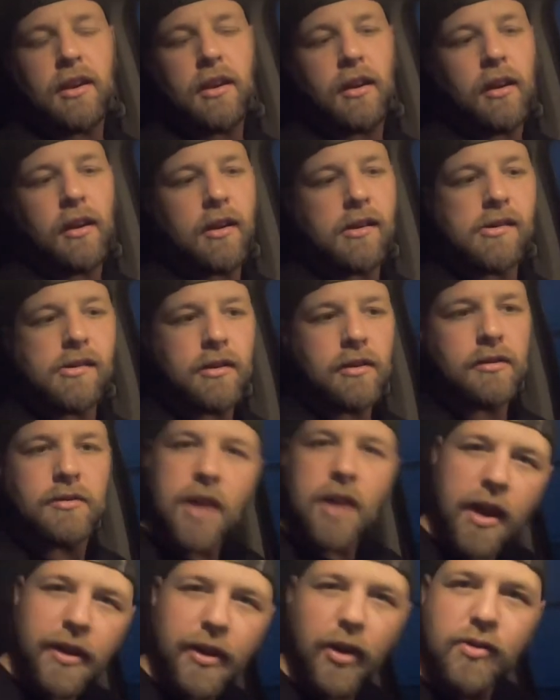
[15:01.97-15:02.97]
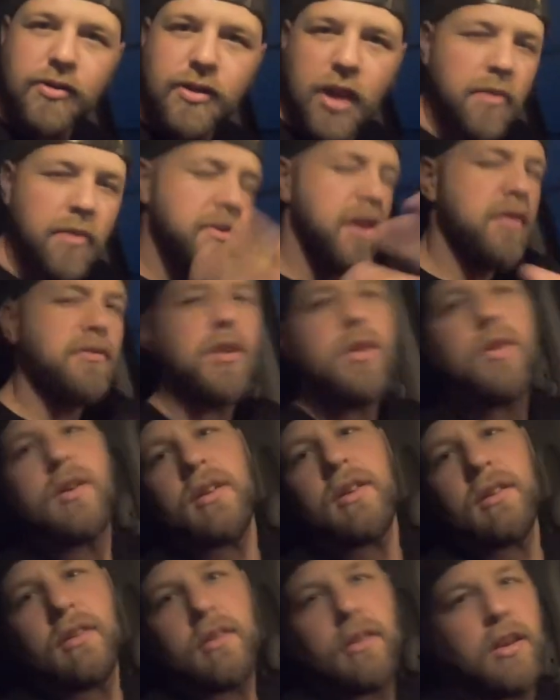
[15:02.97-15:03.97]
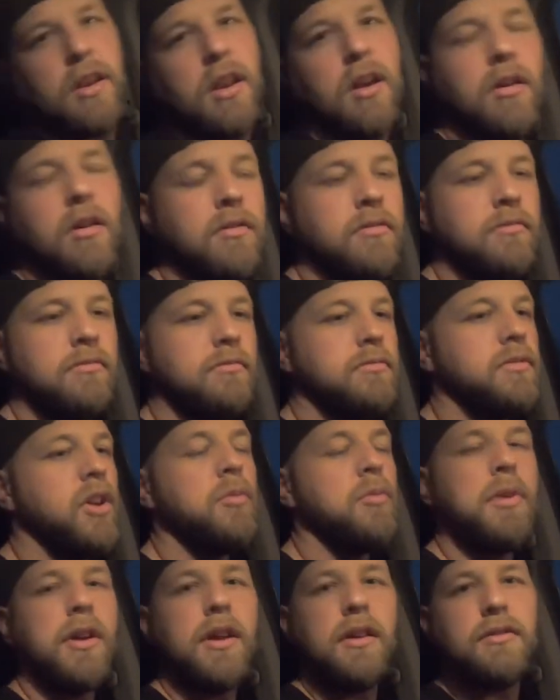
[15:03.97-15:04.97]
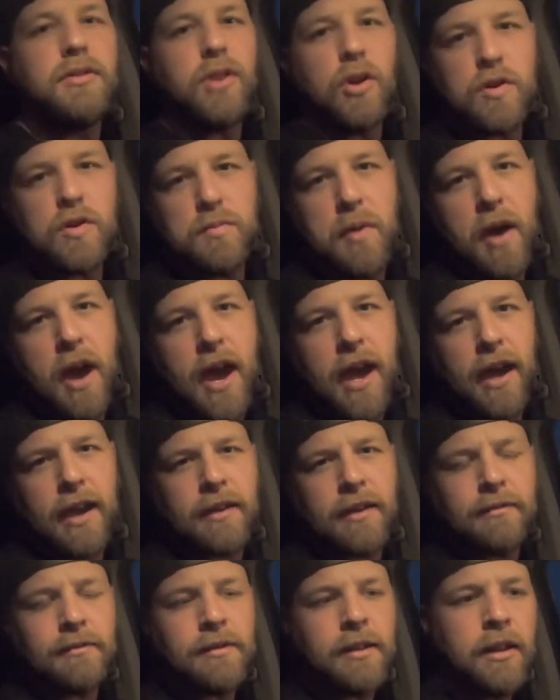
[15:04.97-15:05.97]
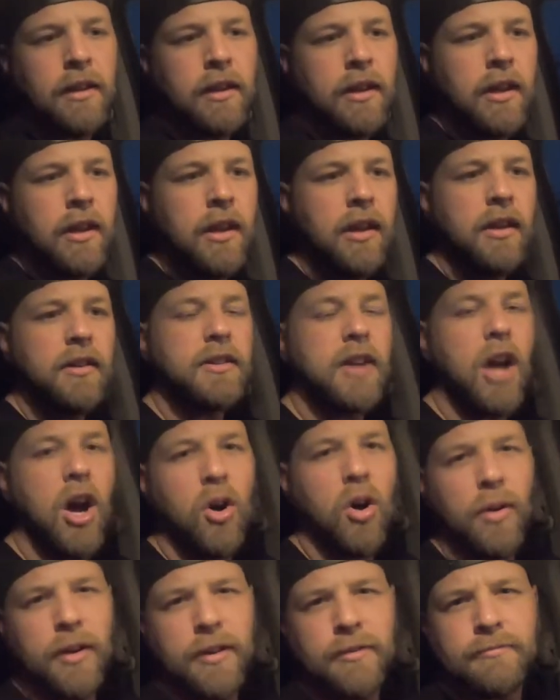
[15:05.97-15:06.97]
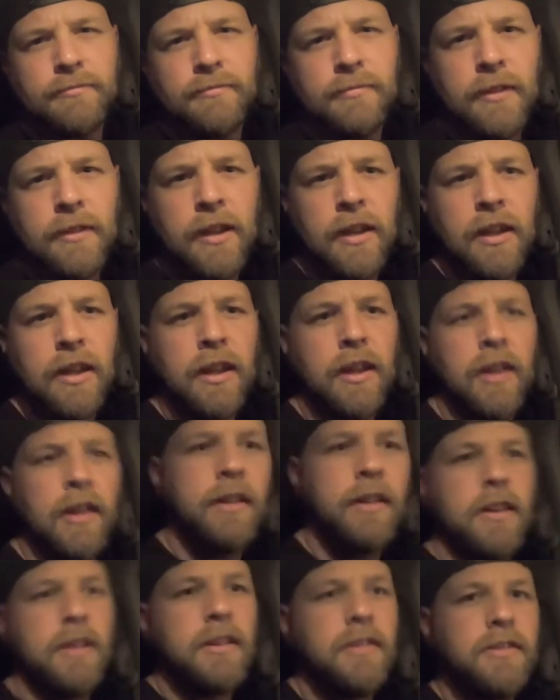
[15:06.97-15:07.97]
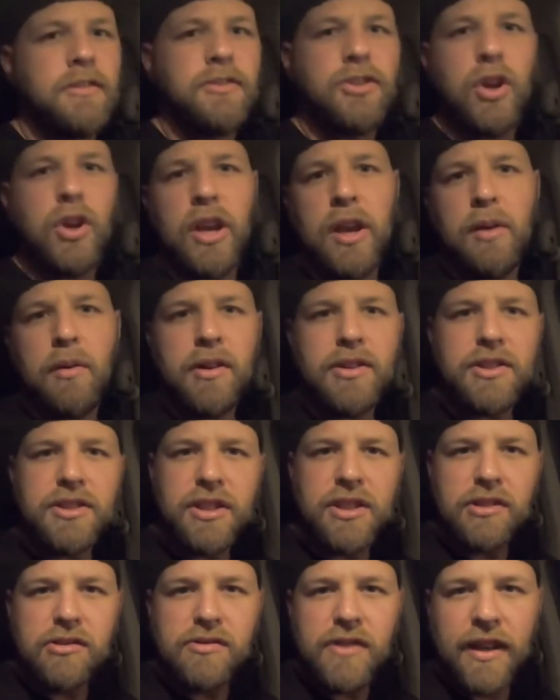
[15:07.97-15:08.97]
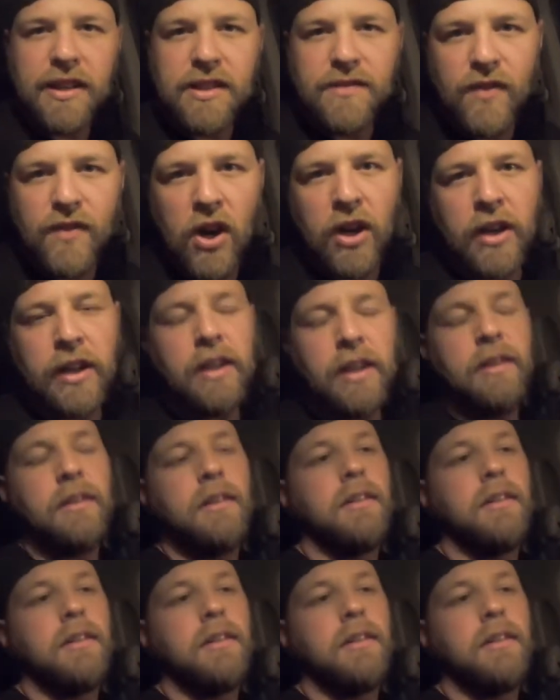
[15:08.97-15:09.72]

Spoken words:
to not do something, don't do it. You know, don't be a douchebag and go and do it anyway just because you think it's funny.